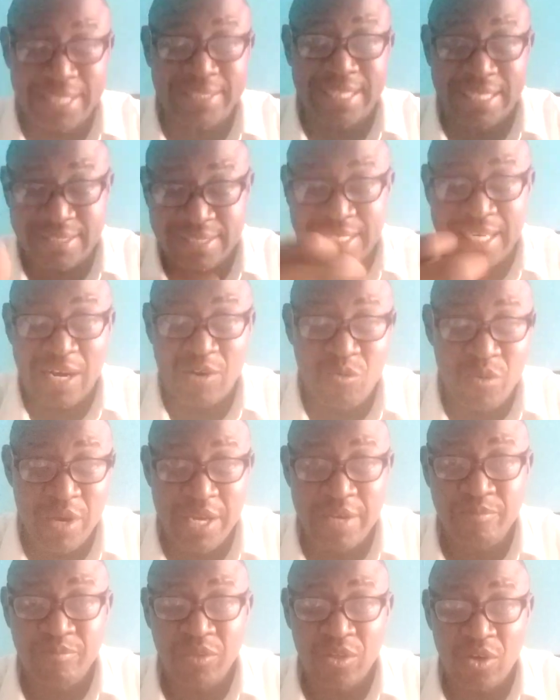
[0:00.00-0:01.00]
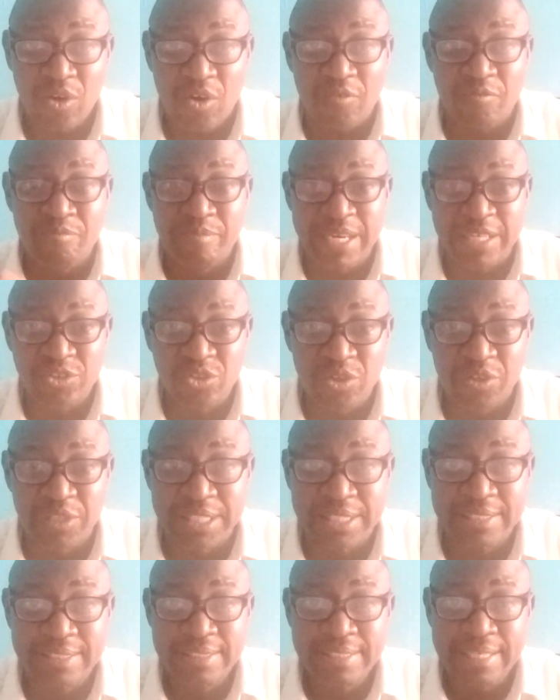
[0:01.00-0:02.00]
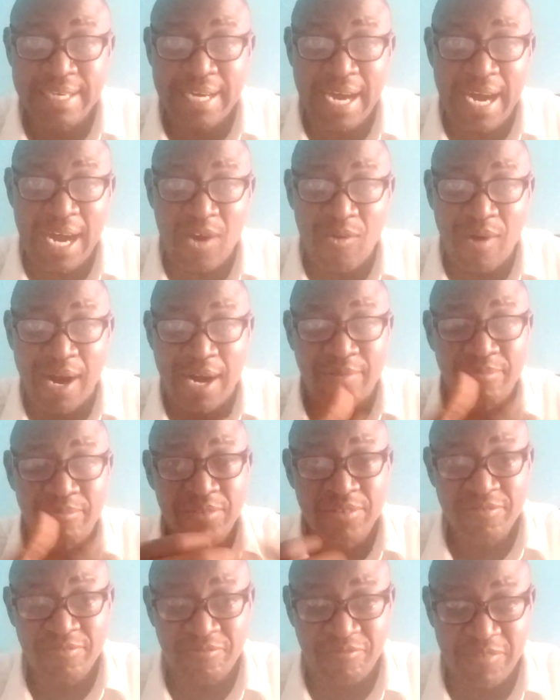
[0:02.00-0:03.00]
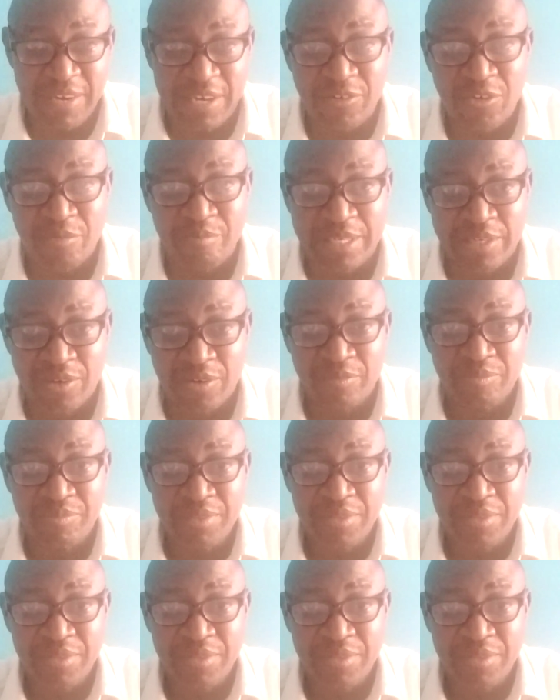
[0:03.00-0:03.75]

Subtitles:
statistical way of measuring our phenomenon.